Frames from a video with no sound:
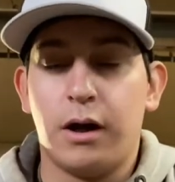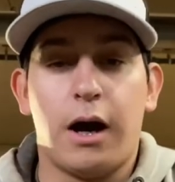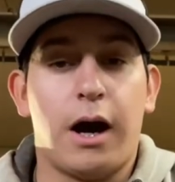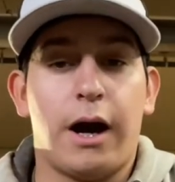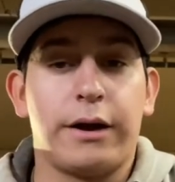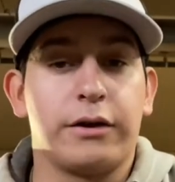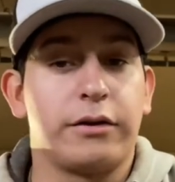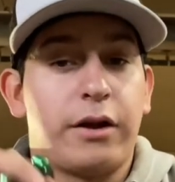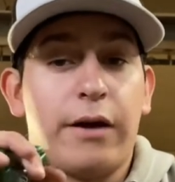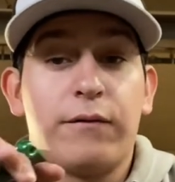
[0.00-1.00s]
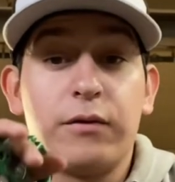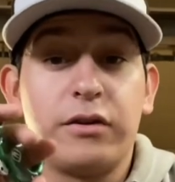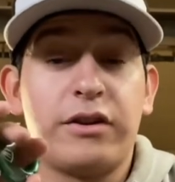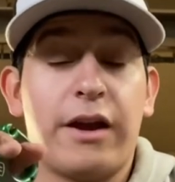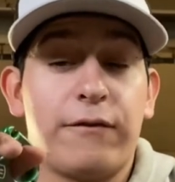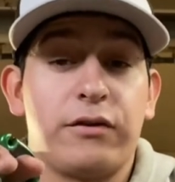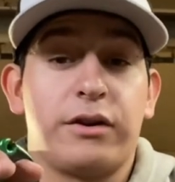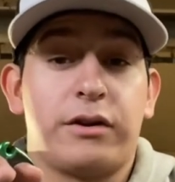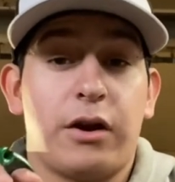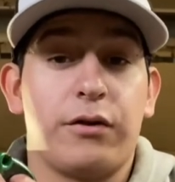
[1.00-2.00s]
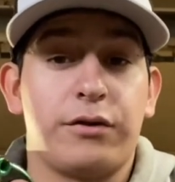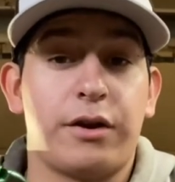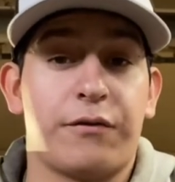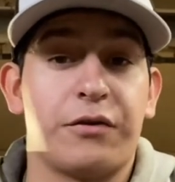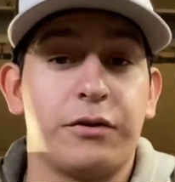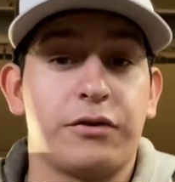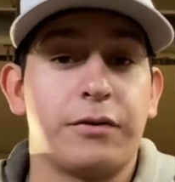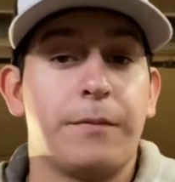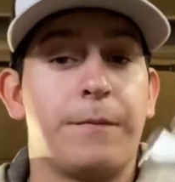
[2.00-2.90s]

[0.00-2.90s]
I could def definitely tell the difference